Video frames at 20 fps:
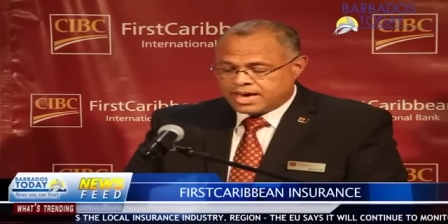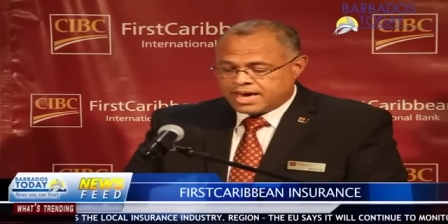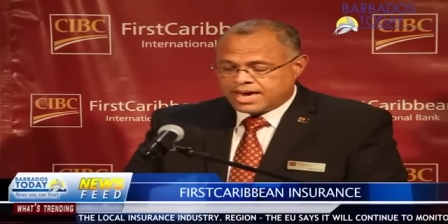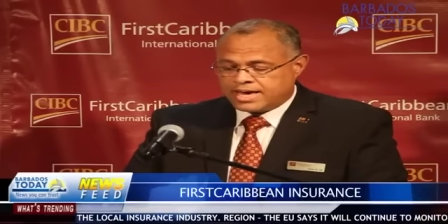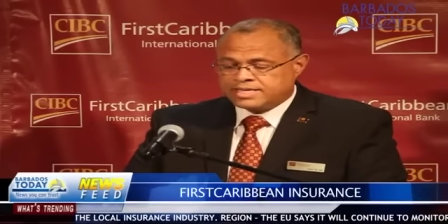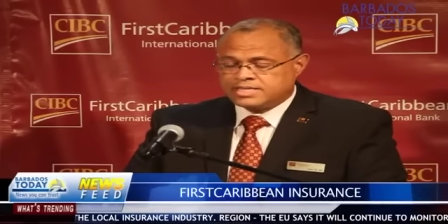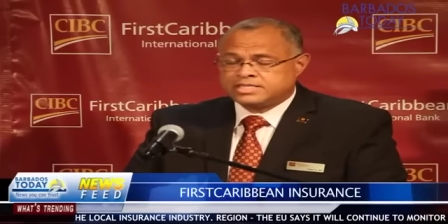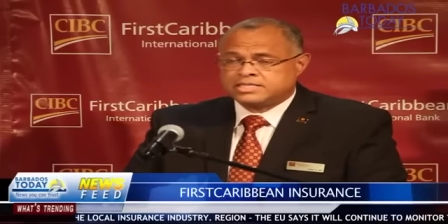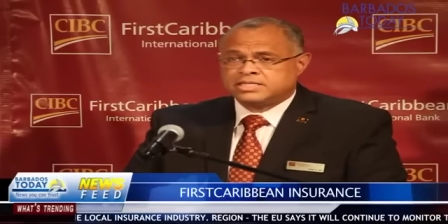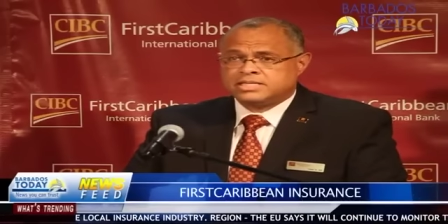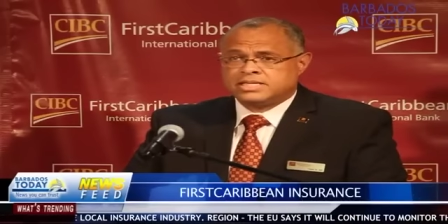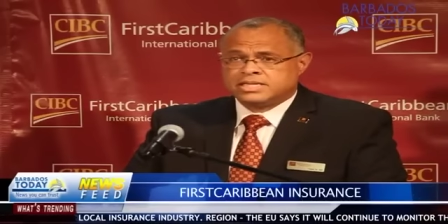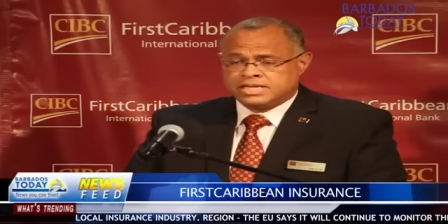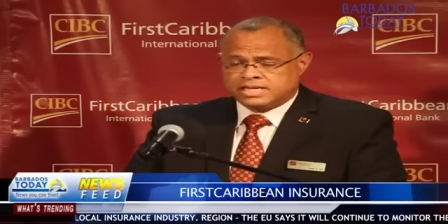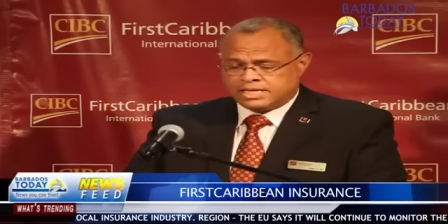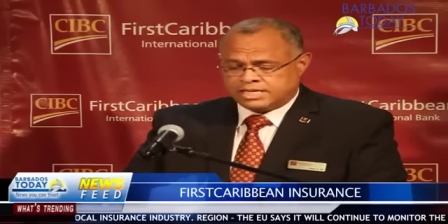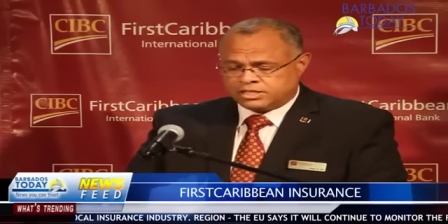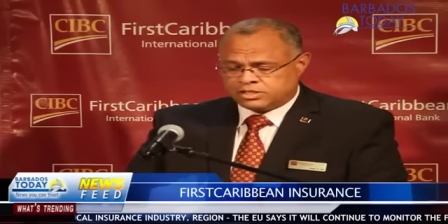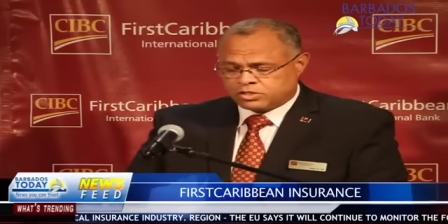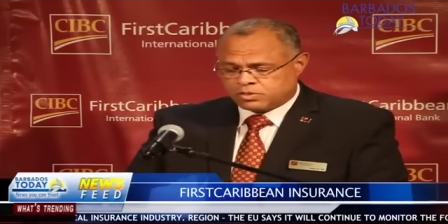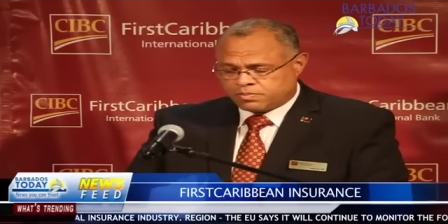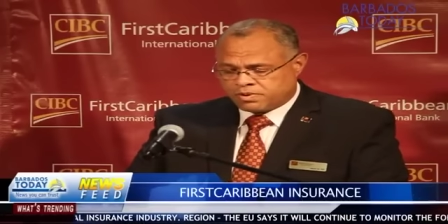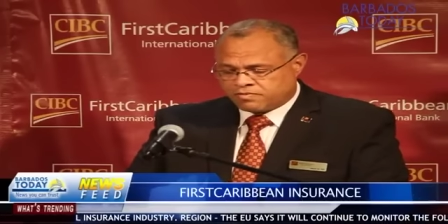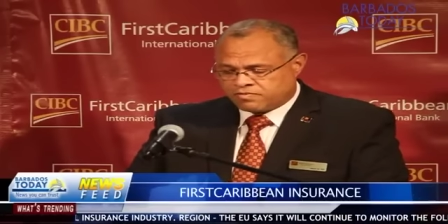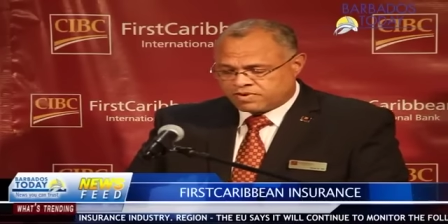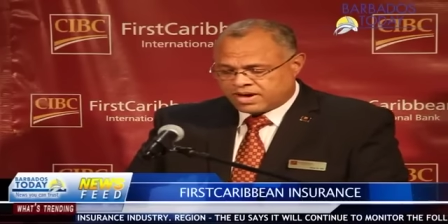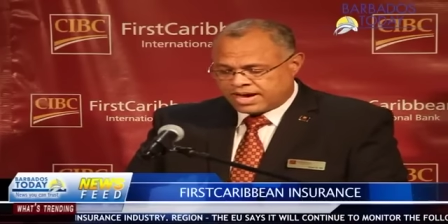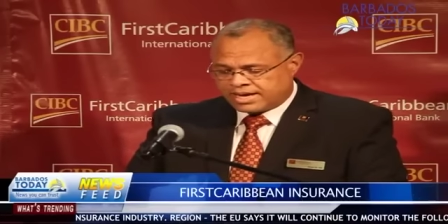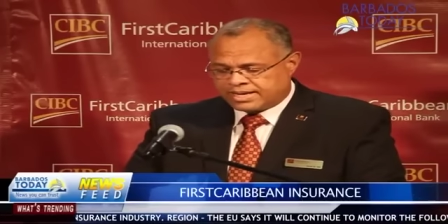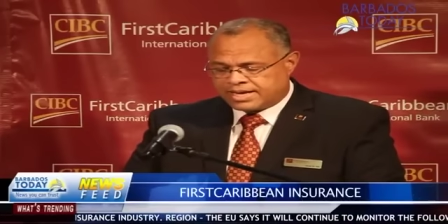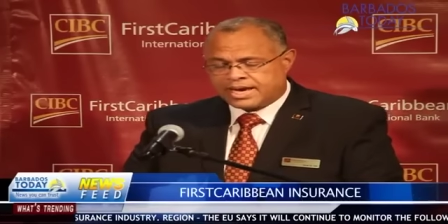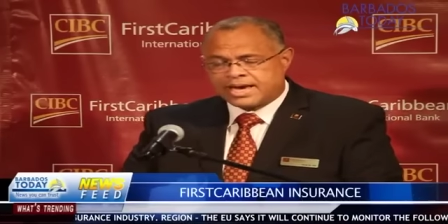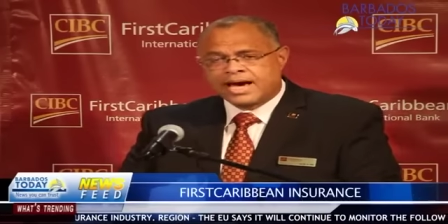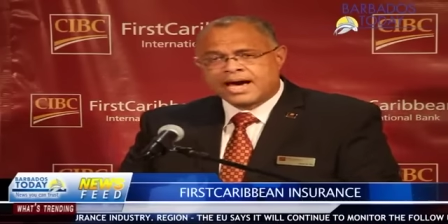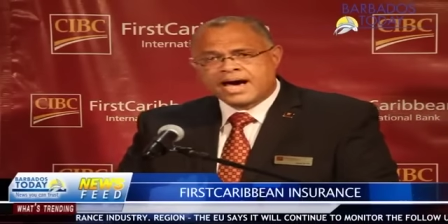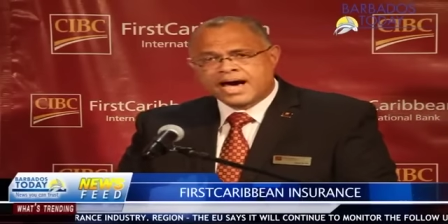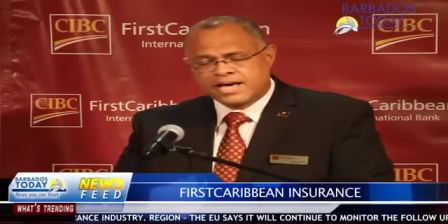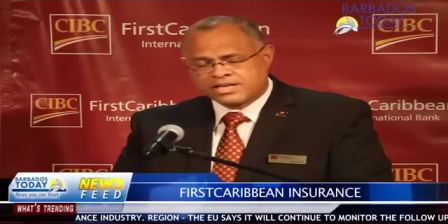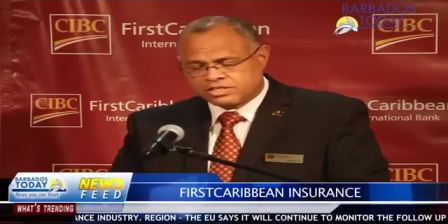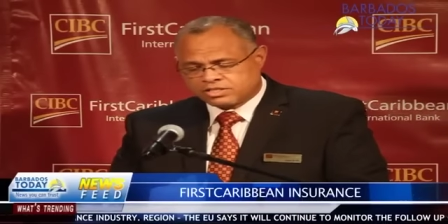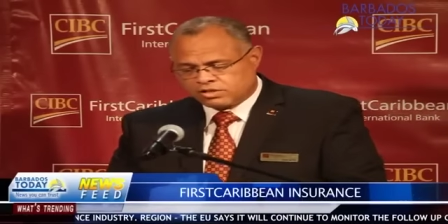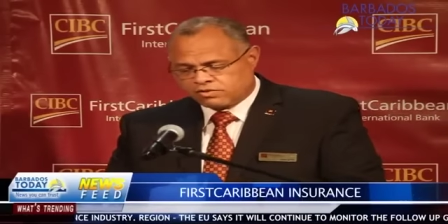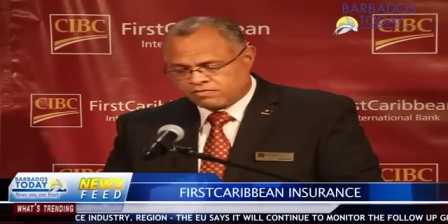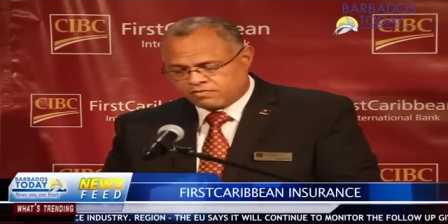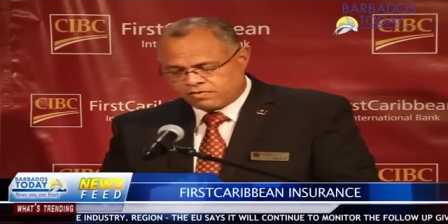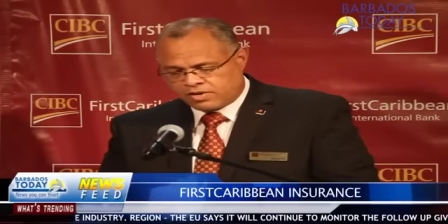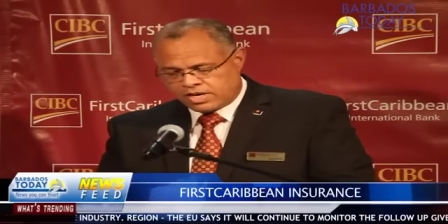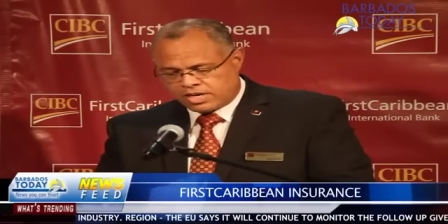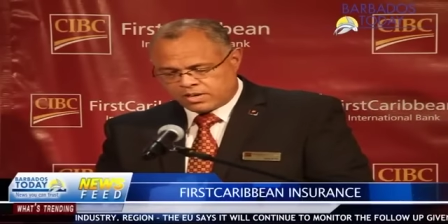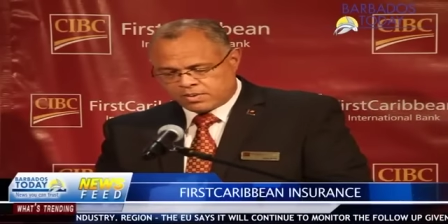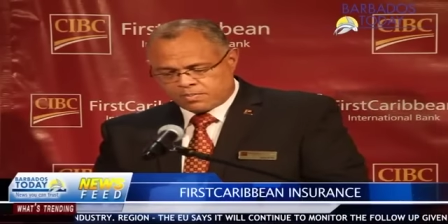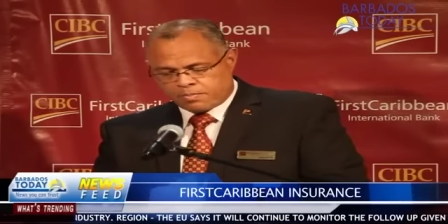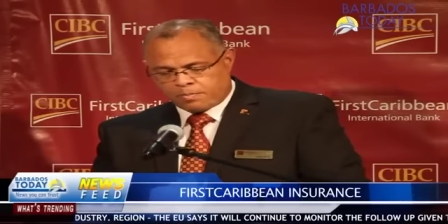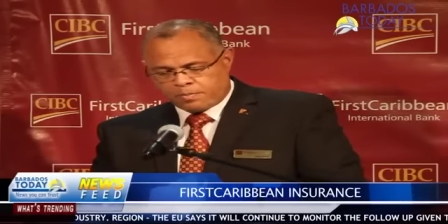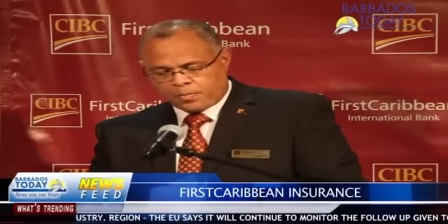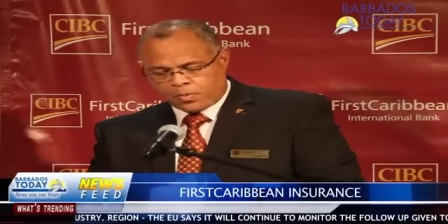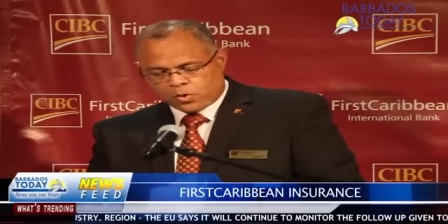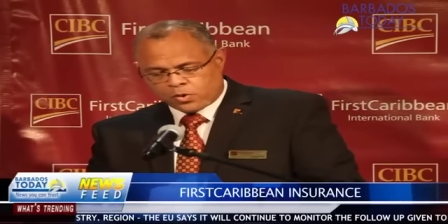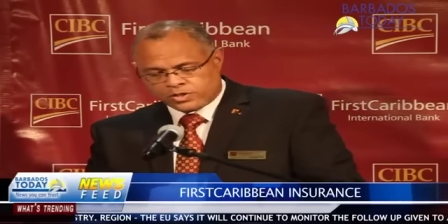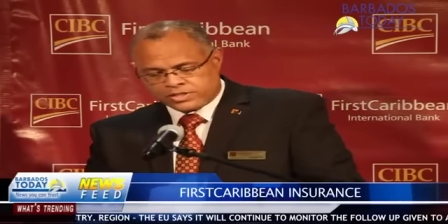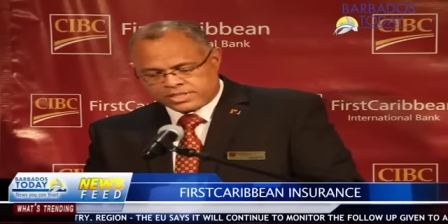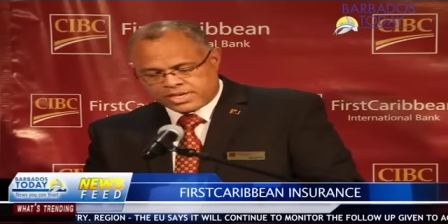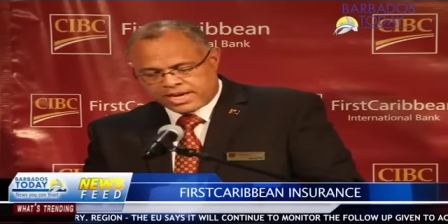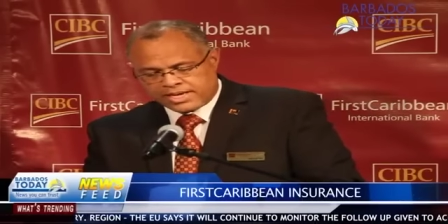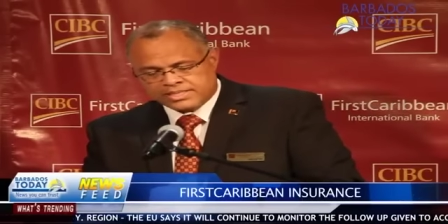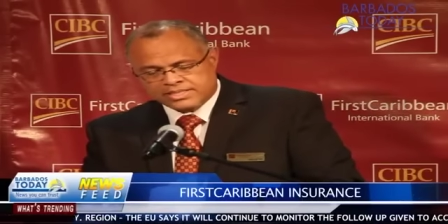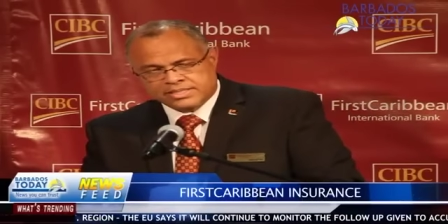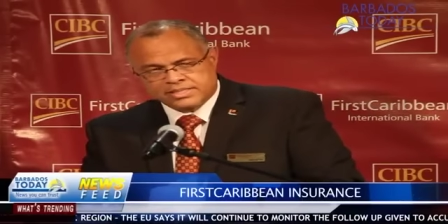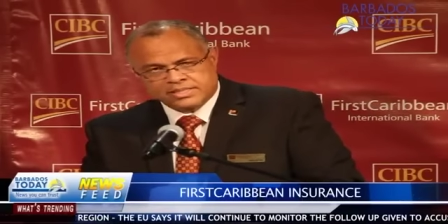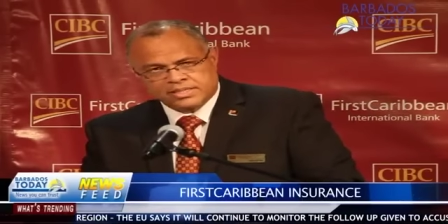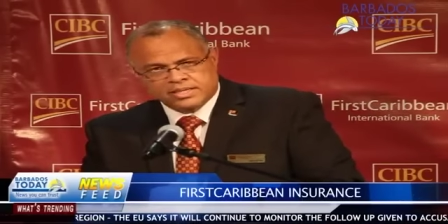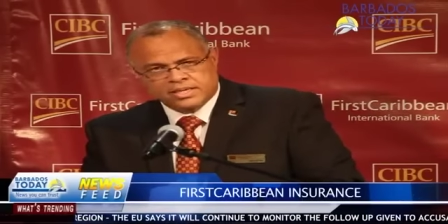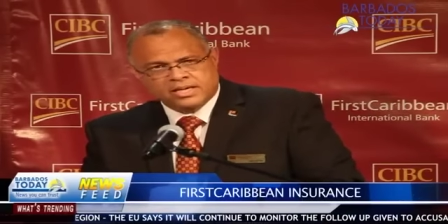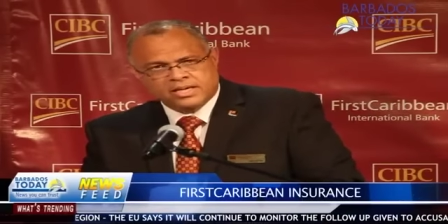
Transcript: Hence the need to provide a hassle-free process